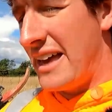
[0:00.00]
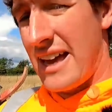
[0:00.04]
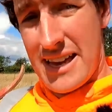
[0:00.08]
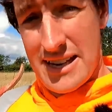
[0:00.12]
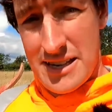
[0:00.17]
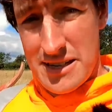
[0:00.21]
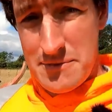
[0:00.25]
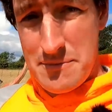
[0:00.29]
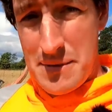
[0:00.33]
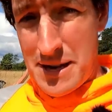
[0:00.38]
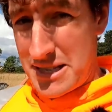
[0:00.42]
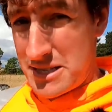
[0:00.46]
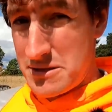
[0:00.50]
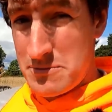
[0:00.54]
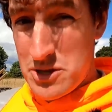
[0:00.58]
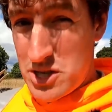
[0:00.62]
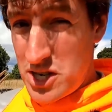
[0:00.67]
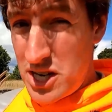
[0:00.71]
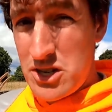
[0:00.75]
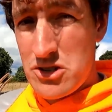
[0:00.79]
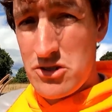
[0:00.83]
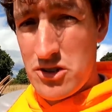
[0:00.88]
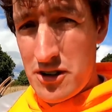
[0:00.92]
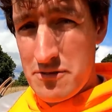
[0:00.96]
and it makes the
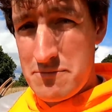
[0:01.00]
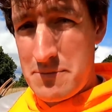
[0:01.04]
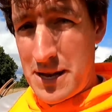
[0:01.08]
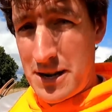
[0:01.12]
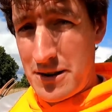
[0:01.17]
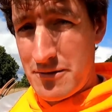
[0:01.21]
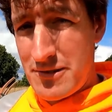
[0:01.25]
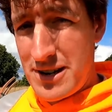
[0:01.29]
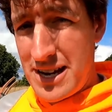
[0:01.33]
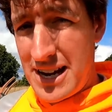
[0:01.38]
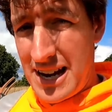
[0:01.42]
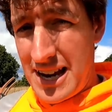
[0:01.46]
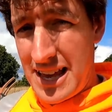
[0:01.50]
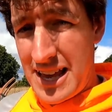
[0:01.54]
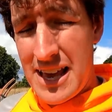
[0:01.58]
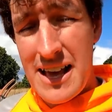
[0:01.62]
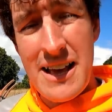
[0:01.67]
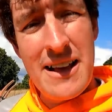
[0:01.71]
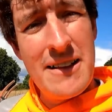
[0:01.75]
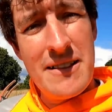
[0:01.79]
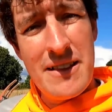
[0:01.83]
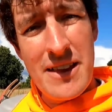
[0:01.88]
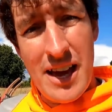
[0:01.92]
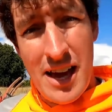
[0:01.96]
machine drive better,
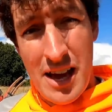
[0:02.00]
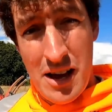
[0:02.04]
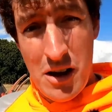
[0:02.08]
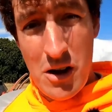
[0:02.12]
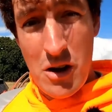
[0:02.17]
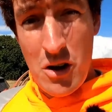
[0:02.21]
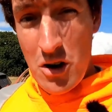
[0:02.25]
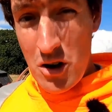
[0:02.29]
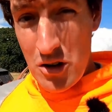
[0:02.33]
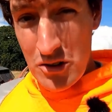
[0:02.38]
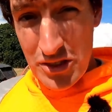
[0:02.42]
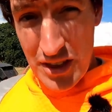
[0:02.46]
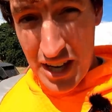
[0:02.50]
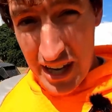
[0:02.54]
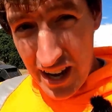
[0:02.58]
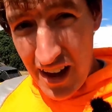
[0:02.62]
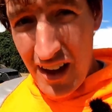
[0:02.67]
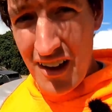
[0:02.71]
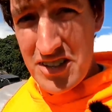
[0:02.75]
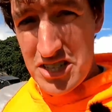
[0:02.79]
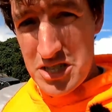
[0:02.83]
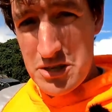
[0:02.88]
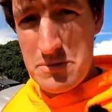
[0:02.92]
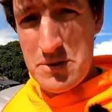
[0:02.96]
really, on the
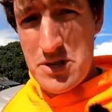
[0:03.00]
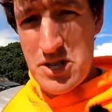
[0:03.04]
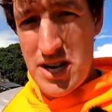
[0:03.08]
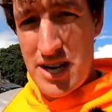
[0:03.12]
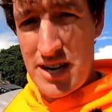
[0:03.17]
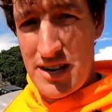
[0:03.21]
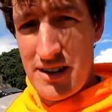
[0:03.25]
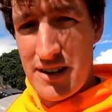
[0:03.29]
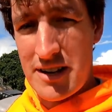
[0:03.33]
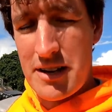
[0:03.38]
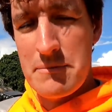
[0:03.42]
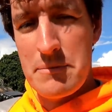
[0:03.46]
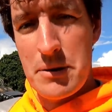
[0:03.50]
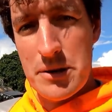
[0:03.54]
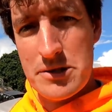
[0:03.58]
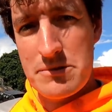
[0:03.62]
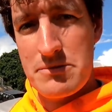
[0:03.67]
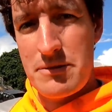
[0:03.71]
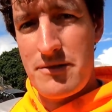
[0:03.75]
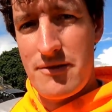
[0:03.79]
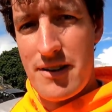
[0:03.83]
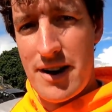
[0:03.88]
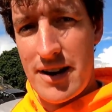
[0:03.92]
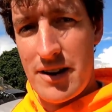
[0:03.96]
largest machine I can
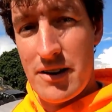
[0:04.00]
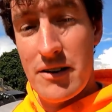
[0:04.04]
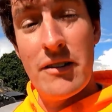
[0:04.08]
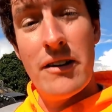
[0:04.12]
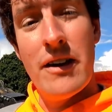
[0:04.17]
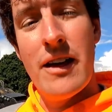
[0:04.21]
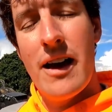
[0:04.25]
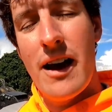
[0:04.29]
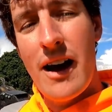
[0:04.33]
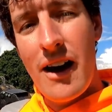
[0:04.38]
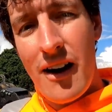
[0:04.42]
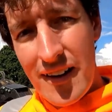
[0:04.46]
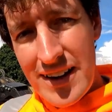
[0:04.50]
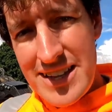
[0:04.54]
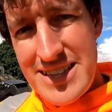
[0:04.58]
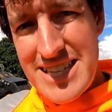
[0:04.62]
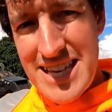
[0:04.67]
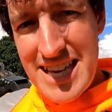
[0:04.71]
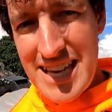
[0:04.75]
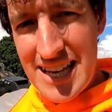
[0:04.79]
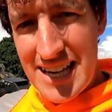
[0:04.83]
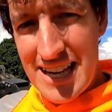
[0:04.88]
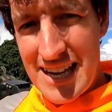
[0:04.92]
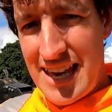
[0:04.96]
possibly run it on.
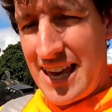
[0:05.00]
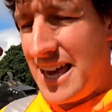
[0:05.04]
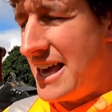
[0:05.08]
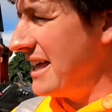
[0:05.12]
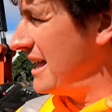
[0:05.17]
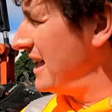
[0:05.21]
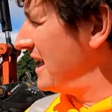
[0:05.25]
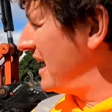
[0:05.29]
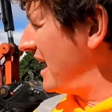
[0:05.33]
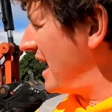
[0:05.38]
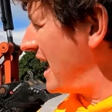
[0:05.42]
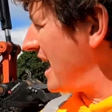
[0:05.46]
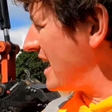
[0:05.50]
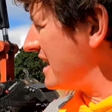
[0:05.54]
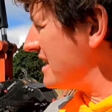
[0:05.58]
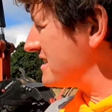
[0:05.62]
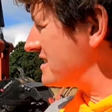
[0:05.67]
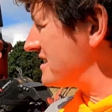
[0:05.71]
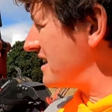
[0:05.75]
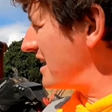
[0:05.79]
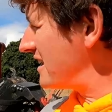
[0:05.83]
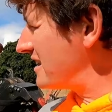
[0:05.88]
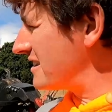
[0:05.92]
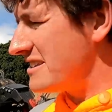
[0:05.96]
Ideally,
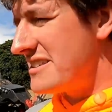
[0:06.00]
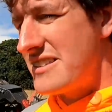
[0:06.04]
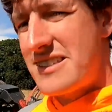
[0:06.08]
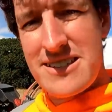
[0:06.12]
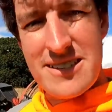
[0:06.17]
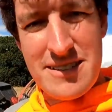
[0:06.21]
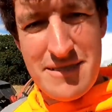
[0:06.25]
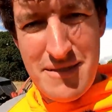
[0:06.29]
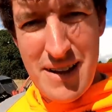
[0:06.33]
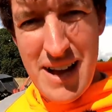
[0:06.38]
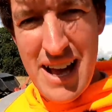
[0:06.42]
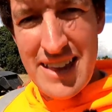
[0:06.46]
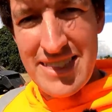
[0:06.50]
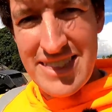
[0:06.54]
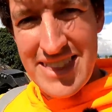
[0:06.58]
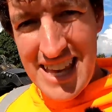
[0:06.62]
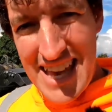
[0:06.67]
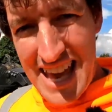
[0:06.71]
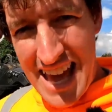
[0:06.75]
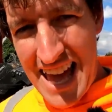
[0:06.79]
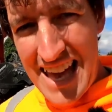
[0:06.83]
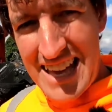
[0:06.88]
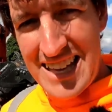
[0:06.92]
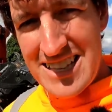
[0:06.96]
8-tonners and
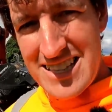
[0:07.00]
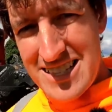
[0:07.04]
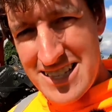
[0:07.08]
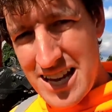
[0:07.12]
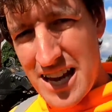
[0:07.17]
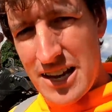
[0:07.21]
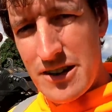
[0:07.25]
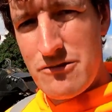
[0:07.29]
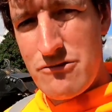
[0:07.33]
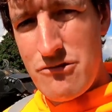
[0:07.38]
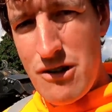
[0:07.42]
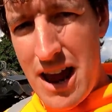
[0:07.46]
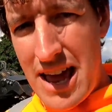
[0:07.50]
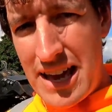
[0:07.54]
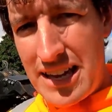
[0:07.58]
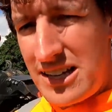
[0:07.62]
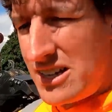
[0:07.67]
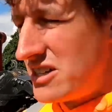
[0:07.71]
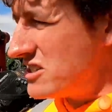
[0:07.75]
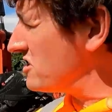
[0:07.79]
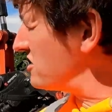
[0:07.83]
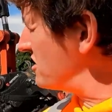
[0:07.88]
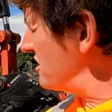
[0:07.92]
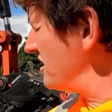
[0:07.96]
the 8-ton
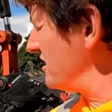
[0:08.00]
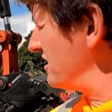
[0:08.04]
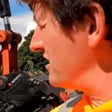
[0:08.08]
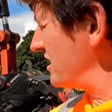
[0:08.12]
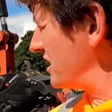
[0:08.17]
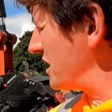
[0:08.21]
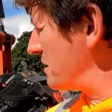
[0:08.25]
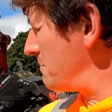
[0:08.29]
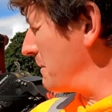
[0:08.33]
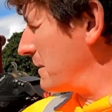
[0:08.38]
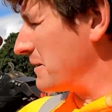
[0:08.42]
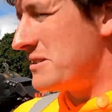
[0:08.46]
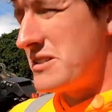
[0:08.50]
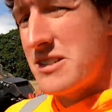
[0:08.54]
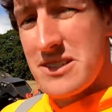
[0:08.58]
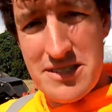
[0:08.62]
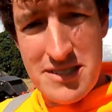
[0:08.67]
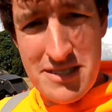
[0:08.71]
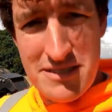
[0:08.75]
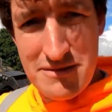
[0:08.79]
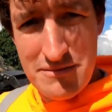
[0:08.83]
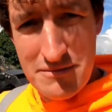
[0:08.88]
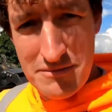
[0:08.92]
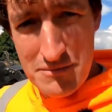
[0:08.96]
range.
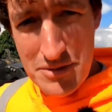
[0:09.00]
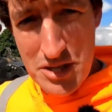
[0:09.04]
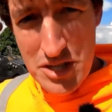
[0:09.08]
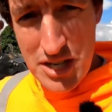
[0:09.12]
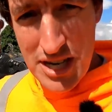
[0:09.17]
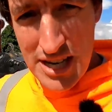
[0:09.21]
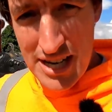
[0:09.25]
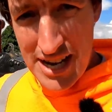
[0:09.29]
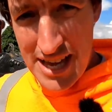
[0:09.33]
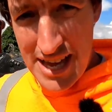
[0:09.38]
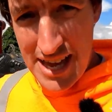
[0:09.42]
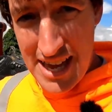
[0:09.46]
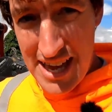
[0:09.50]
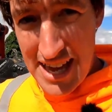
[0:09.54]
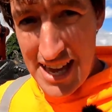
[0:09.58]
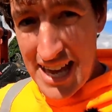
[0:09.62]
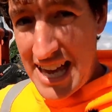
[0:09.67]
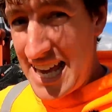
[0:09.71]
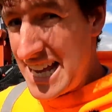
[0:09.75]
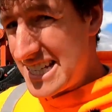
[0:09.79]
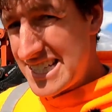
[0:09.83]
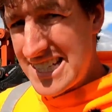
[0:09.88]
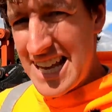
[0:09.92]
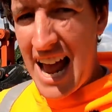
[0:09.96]
Capota's machine here
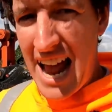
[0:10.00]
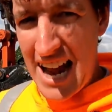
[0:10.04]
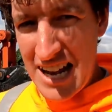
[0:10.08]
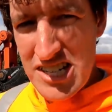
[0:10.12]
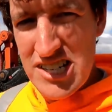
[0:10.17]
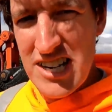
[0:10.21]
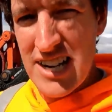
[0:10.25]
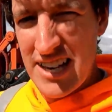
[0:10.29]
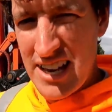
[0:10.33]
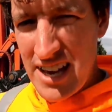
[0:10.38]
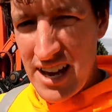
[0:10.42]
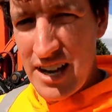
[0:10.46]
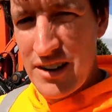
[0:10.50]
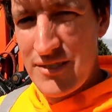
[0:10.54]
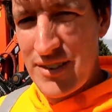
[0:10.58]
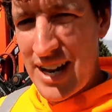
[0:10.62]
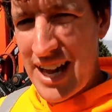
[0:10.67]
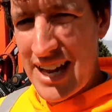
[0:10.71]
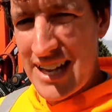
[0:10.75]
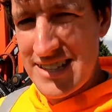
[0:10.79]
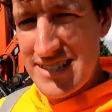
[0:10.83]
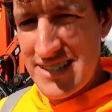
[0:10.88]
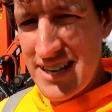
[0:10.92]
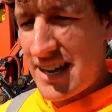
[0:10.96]
is actually kind of
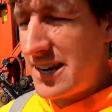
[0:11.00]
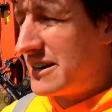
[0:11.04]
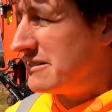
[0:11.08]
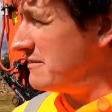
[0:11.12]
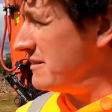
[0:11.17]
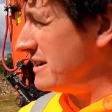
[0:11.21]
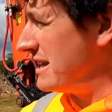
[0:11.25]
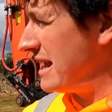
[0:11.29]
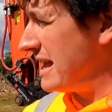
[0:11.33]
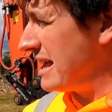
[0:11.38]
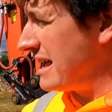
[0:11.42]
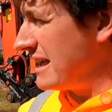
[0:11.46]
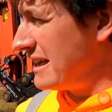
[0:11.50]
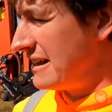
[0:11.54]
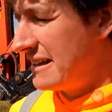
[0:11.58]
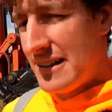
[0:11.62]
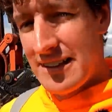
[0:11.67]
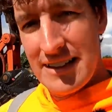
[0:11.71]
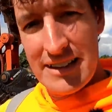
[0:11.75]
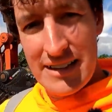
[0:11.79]
an 8-tonner, really,